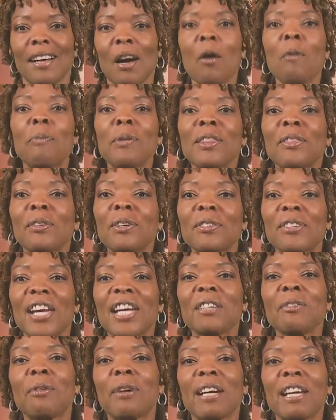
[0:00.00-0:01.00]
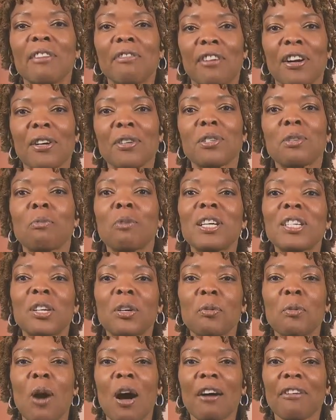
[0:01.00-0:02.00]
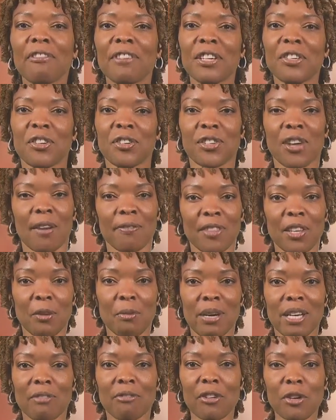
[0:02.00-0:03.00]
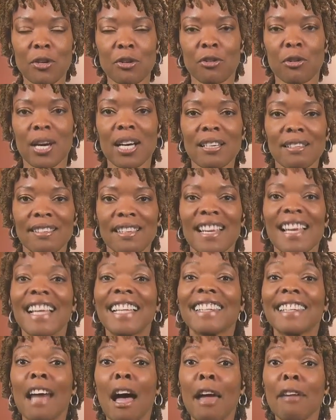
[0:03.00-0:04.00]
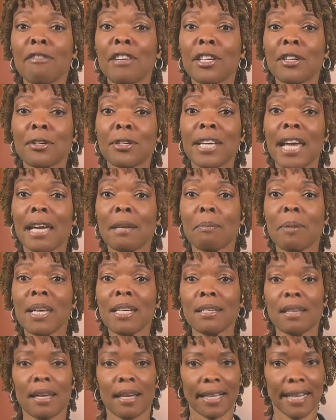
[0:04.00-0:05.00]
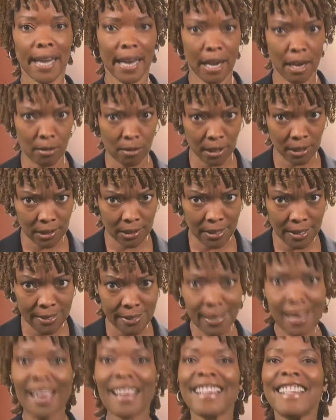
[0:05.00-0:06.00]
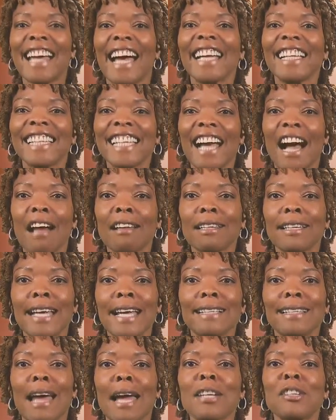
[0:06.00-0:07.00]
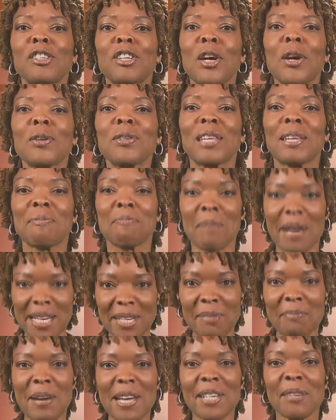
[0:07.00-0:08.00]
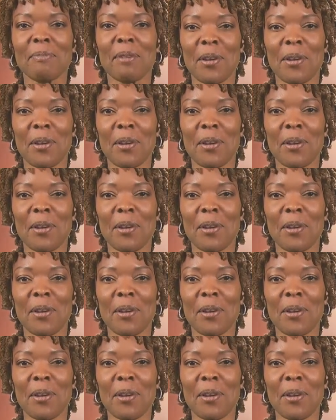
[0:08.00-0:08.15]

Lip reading: Open through January 1st, Winter Walk features off-the-grid food trucks, live entertainment, carolers, nightly holiday light shows, and much, much